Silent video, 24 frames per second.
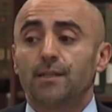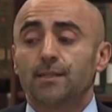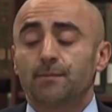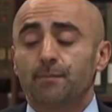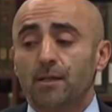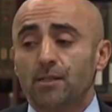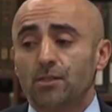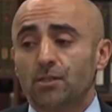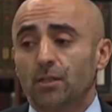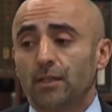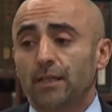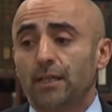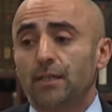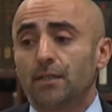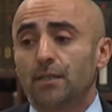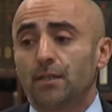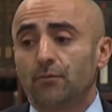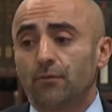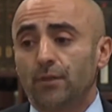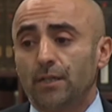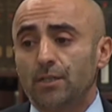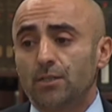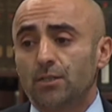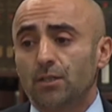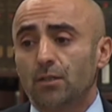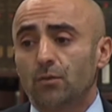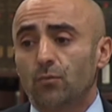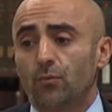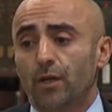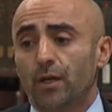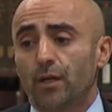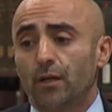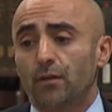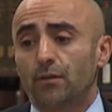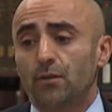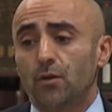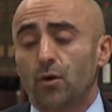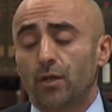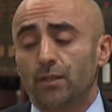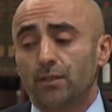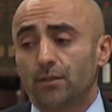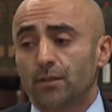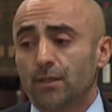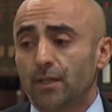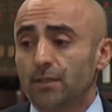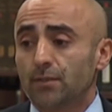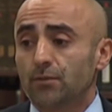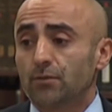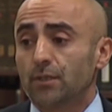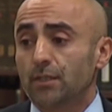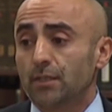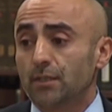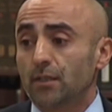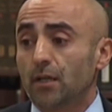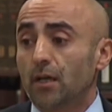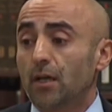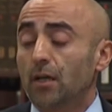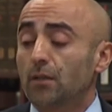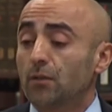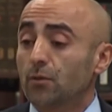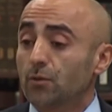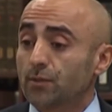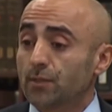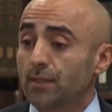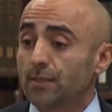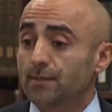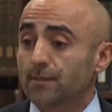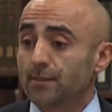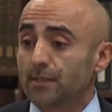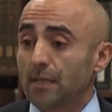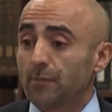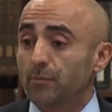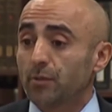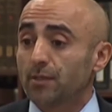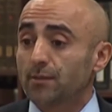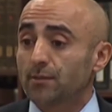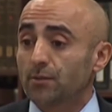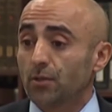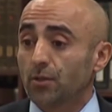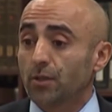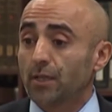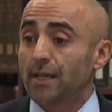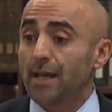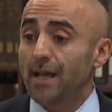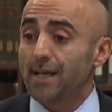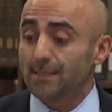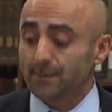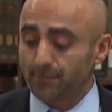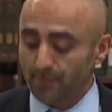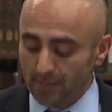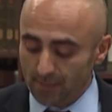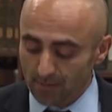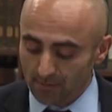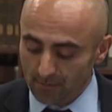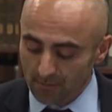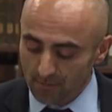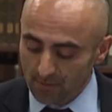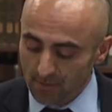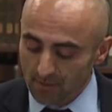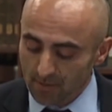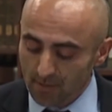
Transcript: especially in a region where no other country uh, looks as stable as Turkey has been.